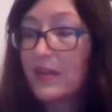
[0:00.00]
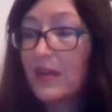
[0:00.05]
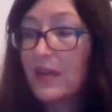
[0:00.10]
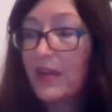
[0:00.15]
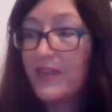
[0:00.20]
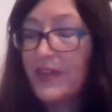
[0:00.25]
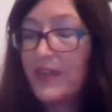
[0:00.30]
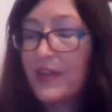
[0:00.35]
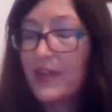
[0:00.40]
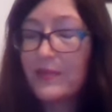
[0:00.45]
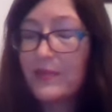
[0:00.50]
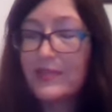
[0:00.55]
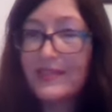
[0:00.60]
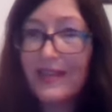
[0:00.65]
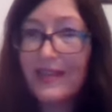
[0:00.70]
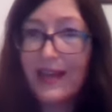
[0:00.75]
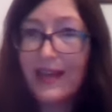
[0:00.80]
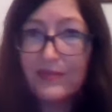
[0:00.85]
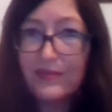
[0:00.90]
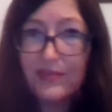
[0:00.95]
I think it was
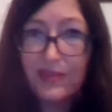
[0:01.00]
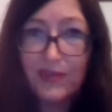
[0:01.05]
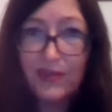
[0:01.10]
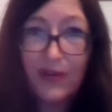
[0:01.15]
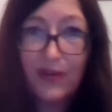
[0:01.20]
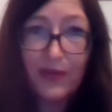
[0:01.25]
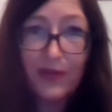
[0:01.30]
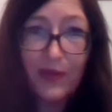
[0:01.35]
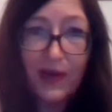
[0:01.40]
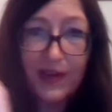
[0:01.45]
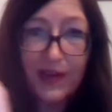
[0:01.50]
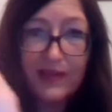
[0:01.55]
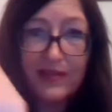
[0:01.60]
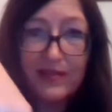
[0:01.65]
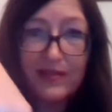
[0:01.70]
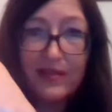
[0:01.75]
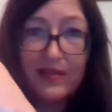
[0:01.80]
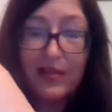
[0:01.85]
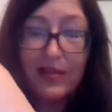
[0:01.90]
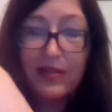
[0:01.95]

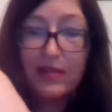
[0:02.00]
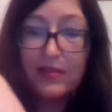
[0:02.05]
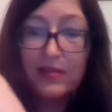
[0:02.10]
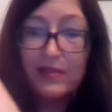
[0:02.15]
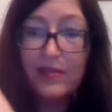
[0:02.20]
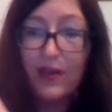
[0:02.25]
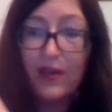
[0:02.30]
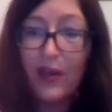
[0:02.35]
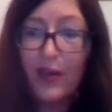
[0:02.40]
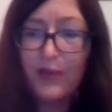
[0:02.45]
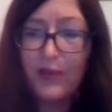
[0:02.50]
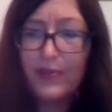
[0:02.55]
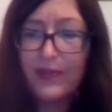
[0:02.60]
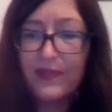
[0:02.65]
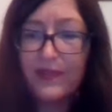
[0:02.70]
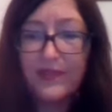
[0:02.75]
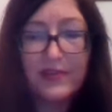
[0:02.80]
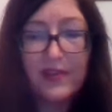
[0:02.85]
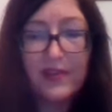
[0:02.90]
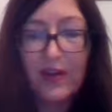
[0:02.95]
counterclockwise to open
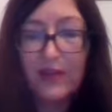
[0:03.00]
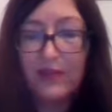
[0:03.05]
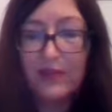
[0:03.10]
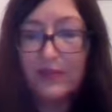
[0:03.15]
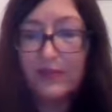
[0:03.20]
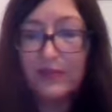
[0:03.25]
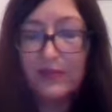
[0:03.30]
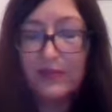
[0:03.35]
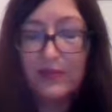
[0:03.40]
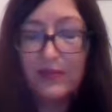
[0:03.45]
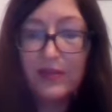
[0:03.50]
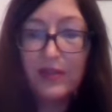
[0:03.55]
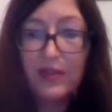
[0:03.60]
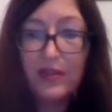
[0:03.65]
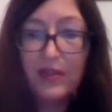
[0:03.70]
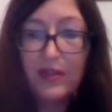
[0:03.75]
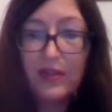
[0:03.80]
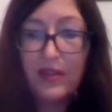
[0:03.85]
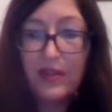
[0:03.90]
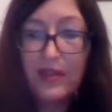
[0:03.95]
the circle
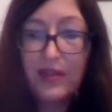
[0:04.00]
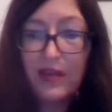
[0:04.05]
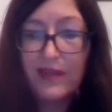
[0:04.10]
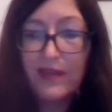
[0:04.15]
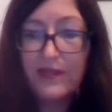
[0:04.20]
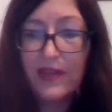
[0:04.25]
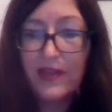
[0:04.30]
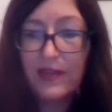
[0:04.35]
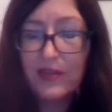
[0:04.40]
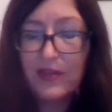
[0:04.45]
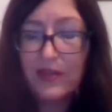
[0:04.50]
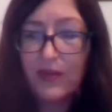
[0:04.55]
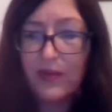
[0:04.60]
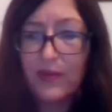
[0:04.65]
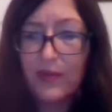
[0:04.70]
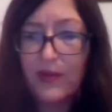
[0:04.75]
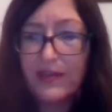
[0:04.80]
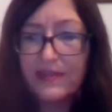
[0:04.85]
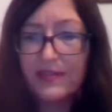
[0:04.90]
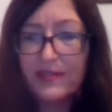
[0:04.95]
and then
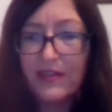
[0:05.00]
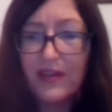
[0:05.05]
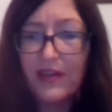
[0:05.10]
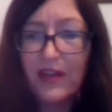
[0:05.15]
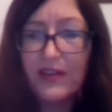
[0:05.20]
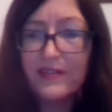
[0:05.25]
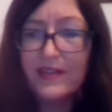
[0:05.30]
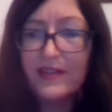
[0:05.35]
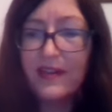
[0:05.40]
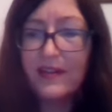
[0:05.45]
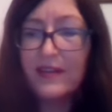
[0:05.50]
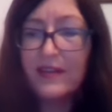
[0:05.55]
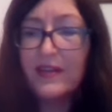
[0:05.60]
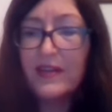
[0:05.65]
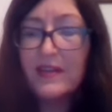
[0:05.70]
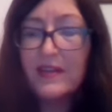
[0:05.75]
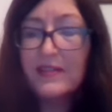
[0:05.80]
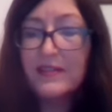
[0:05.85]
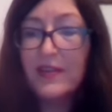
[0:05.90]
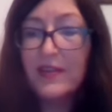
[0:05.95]
clockwise to close it.
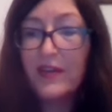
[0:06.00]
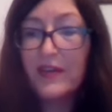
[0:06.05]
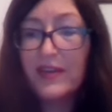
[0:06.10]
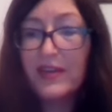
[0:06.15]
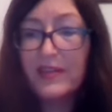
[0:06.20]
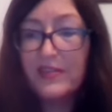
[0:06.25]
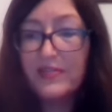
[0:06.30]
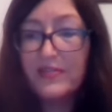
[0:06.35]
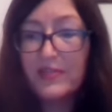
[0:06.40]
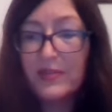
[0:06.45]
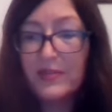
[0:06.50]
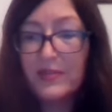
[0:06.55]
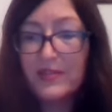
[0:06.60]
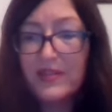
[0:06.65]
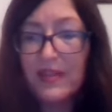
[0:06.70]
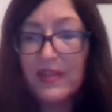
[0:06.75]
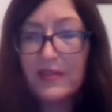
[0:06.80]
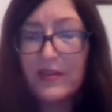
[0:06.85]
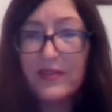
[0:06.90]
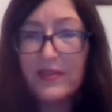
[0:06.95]
So he drew us,
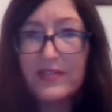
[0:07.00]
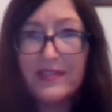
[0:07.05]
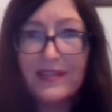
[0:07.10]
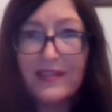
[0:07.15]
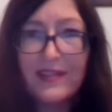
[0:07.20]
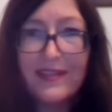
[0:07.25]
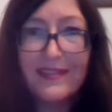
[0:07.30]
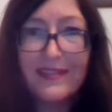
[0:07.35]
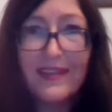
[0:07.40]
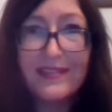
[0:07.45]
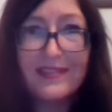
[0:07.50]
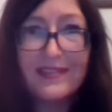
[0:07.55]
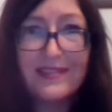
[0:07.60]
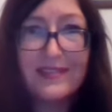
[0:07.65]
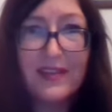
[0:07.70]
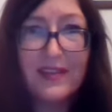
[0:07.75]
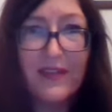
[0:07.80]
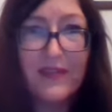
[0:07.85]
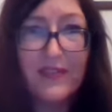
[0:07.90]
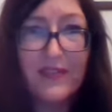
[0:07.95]
and I was thinking that's
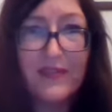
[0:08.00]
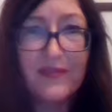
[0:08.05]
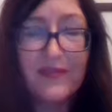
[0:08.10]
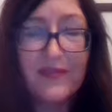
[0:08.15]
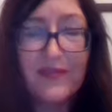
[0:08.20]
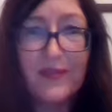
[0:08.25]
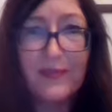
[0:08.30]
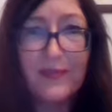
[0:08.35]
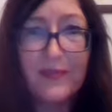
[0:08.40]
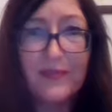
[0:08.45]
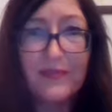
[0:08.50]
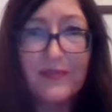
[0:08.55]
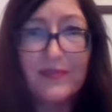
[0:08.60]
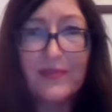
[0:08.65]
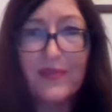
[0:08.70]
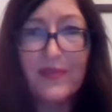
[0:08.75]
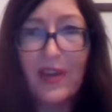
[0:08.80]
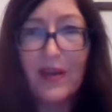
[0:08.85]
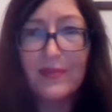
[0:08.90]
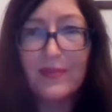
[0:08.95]
different from
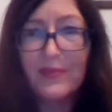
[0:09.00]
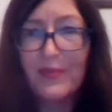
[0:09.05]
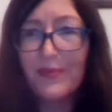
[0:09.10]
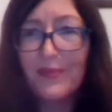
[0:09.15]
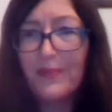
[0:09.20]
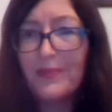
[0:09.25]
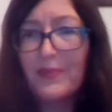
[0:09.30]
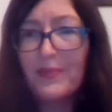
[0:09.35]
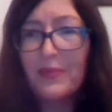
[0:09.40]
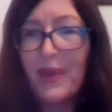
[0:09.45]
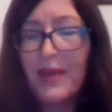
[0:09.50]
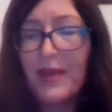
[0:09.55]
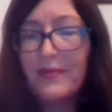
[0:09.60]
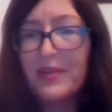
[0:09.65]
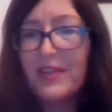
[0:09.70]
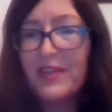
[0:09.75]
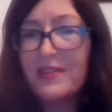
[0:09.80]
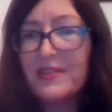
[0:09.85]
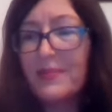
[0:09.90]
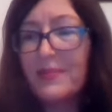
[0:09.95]
the way we
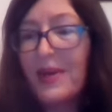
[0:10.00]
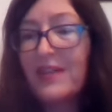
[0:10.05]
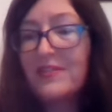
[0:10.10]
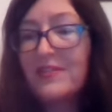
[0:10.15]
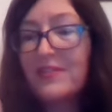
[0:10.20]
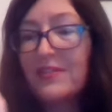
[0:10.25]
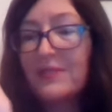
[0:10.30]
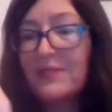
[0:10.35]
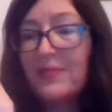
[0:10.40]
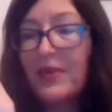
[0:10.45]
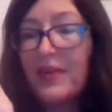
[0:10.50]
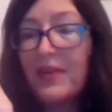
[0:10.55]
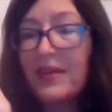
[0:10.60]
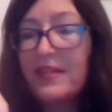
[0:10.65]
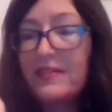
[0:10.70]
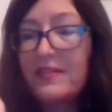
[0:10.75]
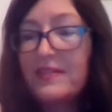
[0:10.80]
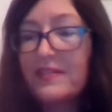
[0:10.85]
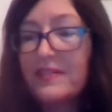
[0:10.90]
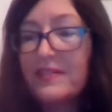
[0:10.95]
use the pendulum, but
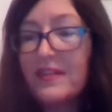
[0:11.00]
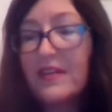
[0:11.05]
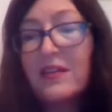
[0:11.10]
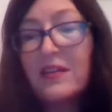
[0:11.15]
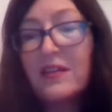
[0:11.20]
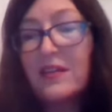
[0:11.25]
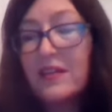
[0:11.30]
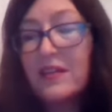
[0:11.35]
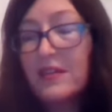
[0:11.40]
he did a